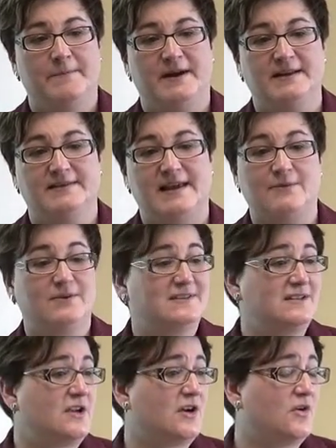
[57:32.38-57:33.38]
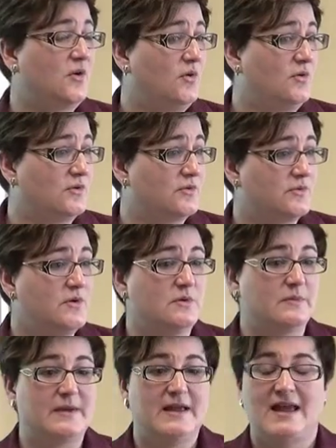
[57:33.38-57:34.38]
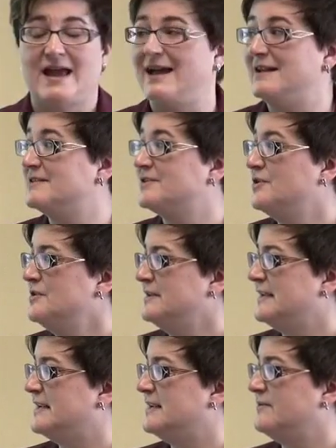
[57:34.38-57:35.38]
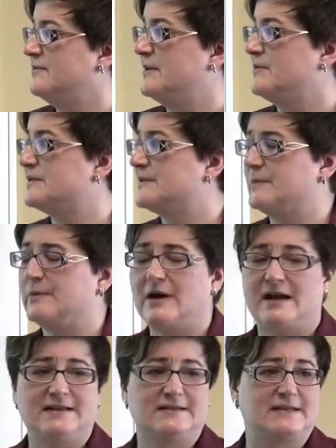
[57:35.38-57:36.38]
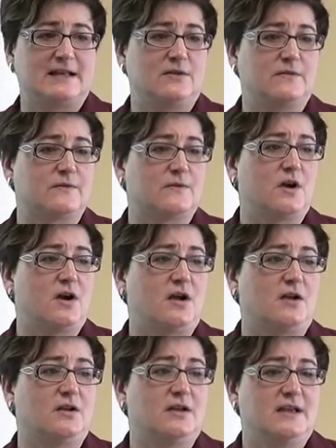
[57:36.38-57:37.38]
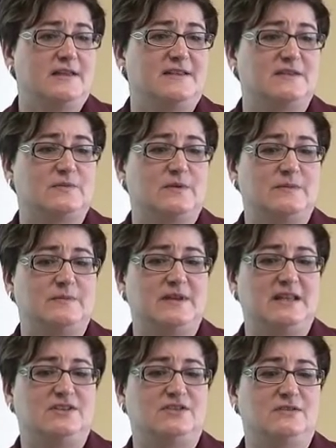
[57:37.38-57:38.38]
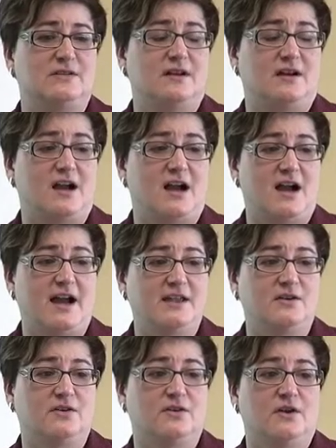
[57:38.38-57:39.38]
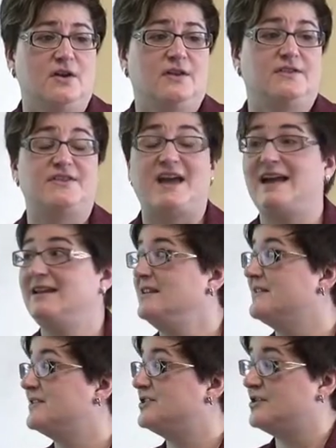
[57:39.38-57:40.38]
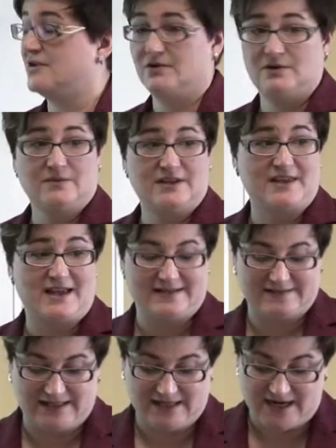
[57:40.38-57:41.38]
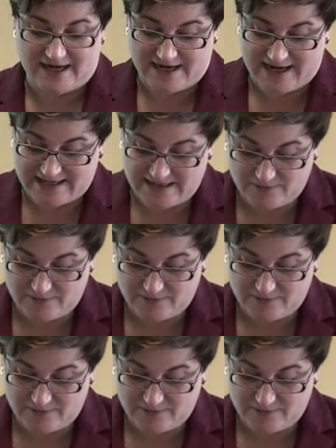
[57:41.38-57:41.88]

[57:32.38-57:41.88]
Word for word: but that wasn't our whole group. And certainly we were surprised that overall this would be higher than the children with S L I. And